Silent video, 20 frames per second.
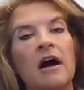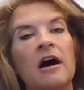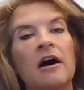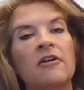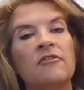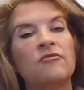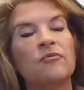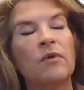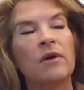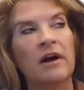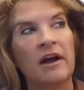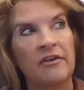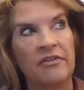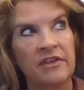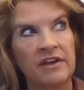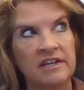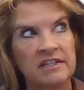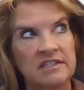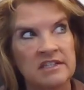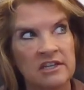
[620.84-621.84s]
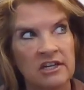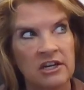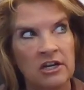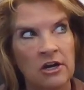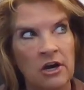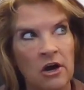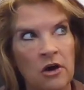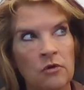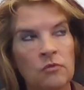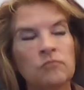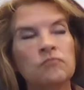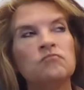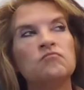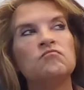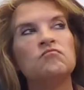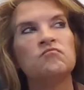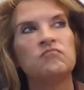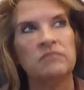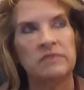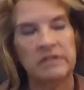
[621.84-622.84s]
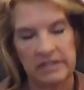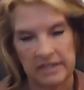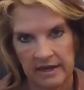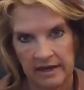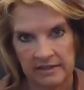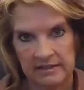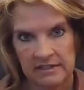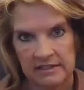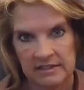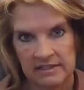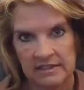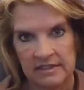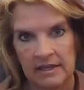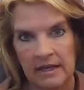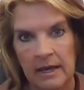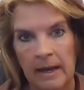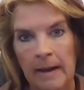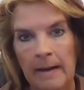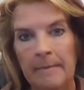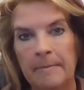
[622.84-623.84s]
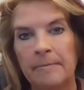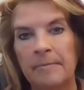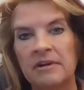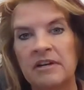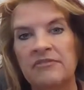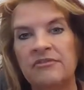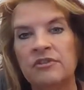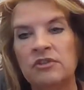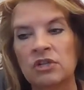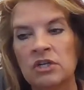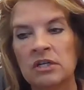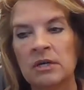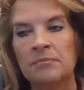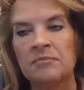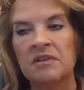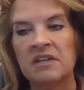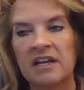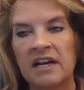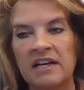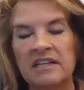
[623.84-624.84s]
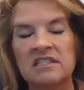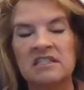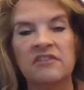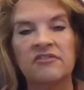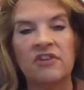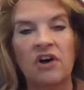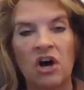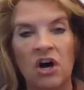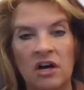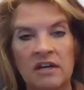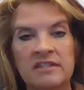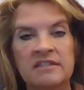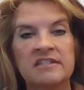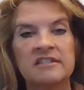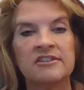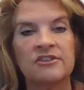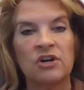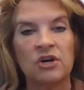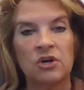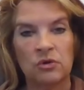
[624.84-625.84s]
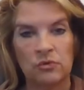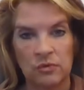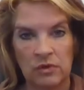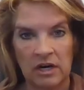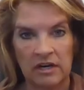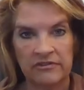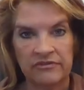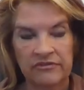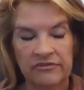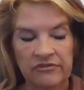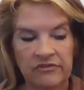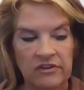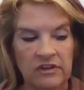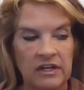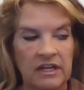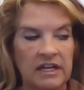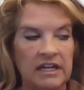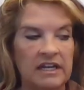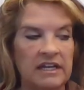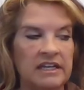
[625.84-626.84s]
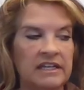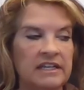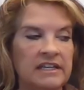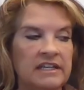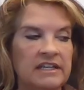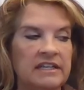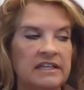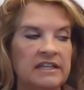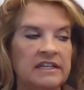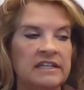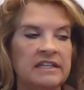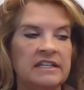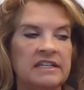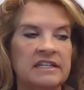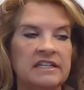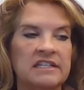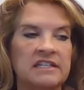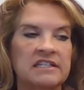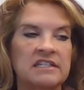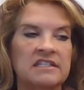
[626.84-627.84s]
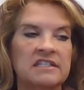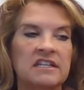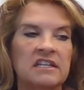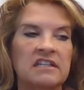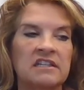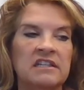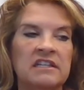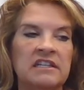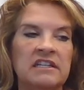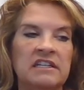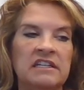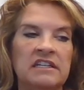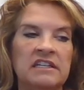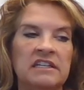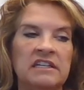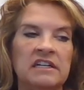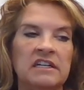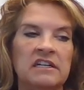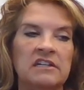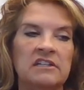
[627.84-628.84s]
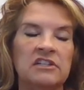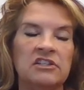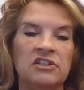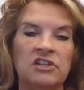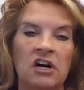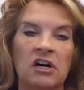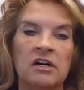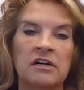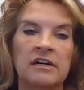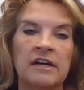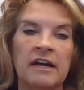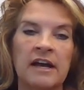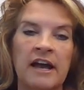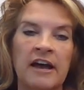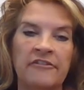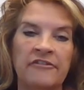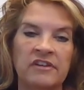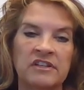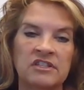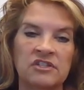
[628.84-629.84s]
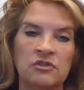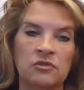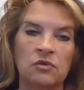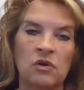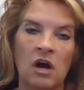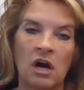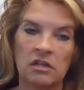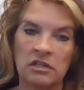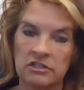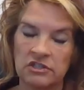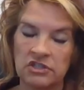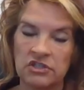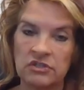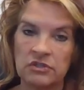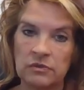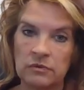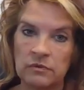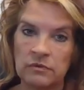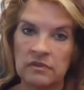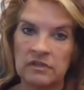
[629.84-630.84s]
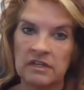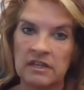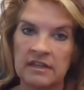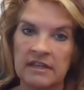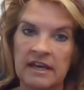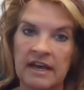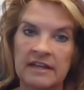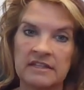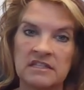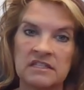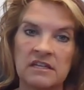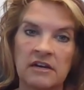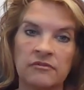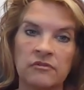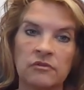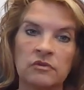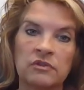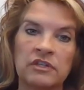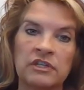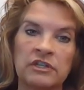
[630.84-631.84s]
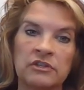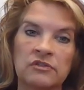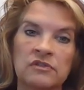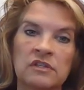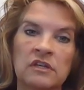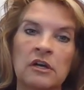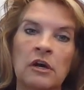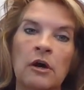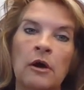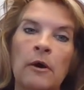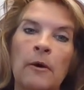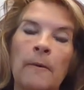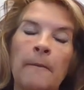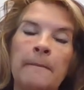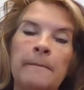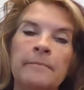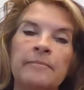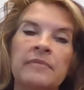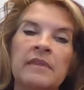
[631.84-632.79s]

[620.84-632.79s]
of where I think it's going to go? Yes. But if you look up the case of Austin Harruff, he is the young FSU college student that several years ago